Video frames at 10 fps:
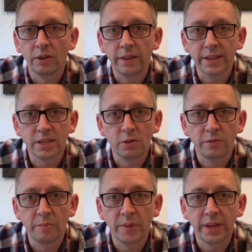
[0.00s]
Right, that's all
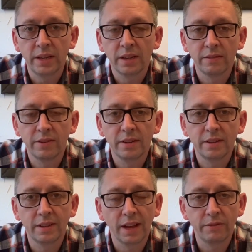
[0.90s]
from me. If
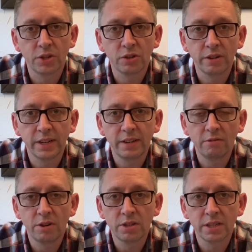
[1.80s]
you have you tried any
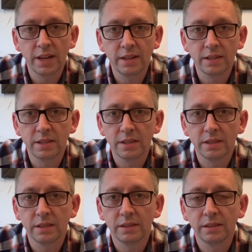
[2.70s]
Rosa
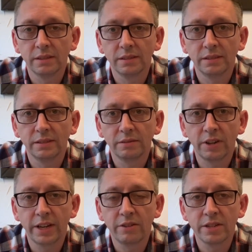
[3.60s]
Salas
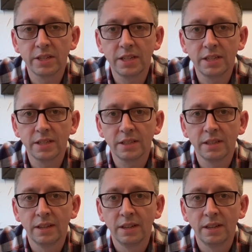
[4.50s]
fragrances,